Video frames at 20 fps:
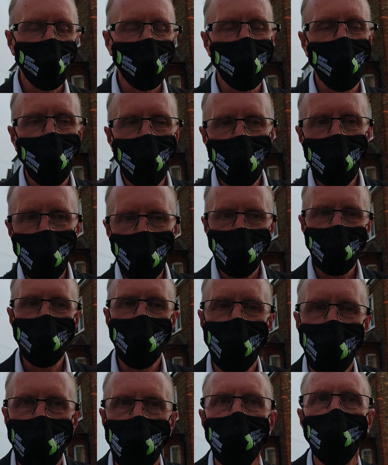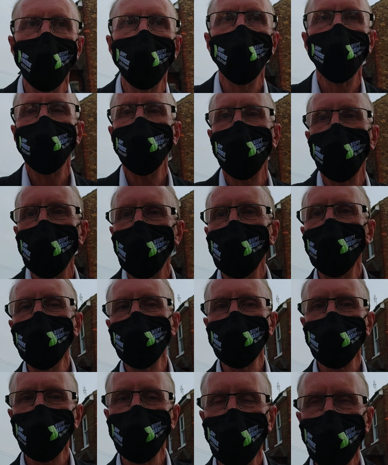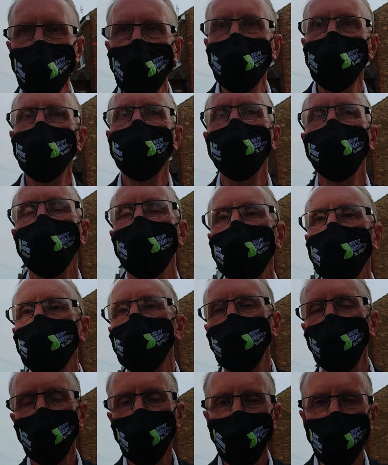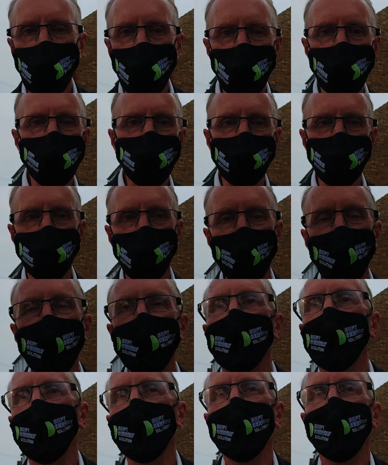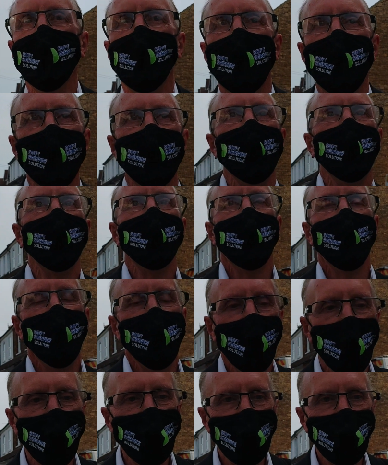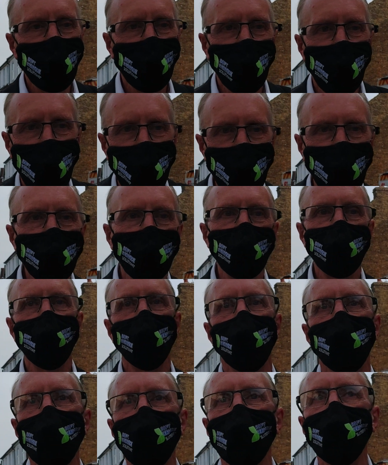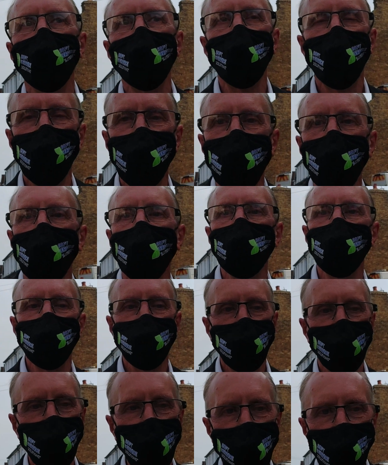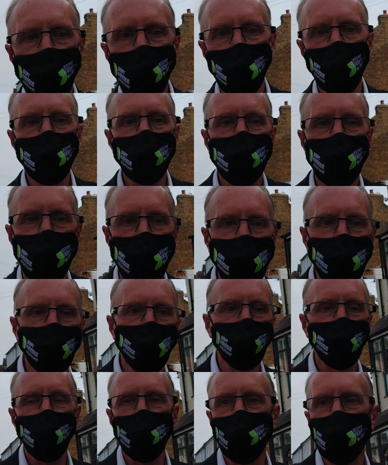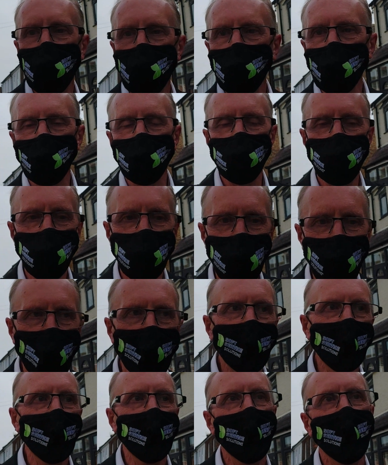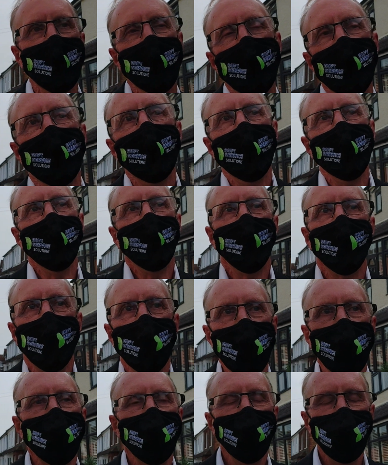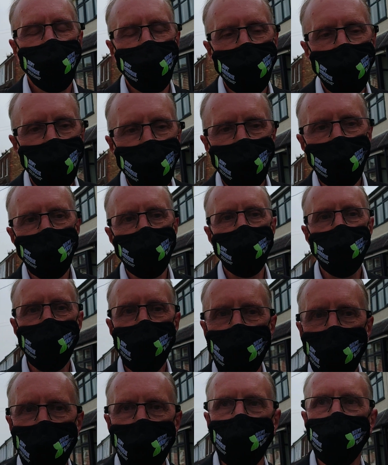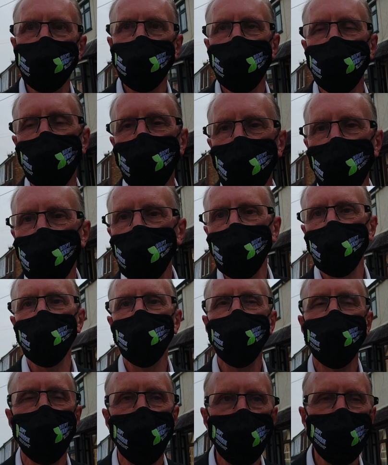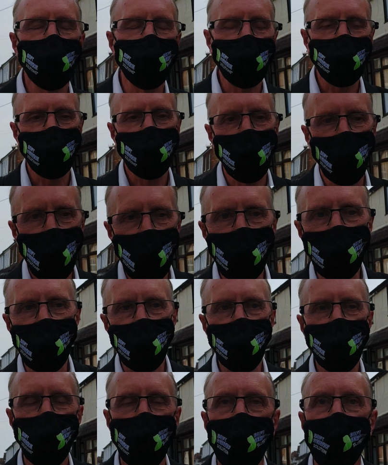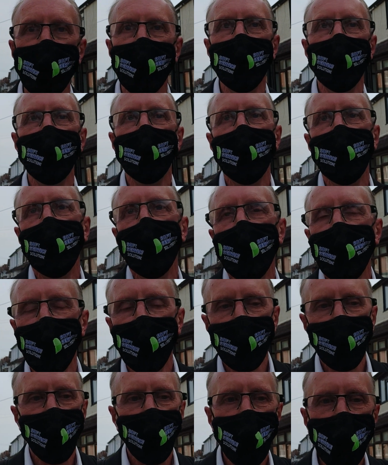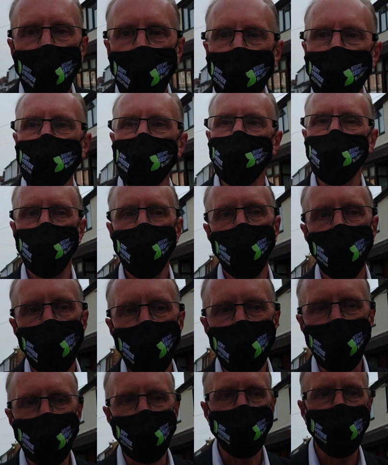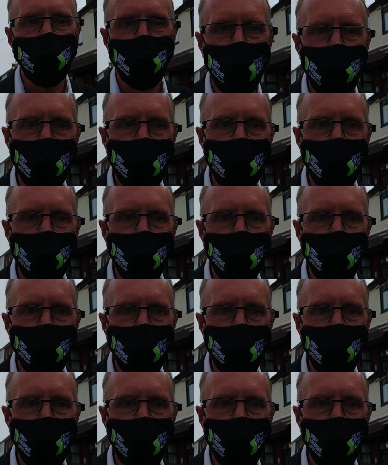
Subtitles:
diary for each of the employees and record the hours that they've done. Now, the system that we have, which is Timegate, will export into an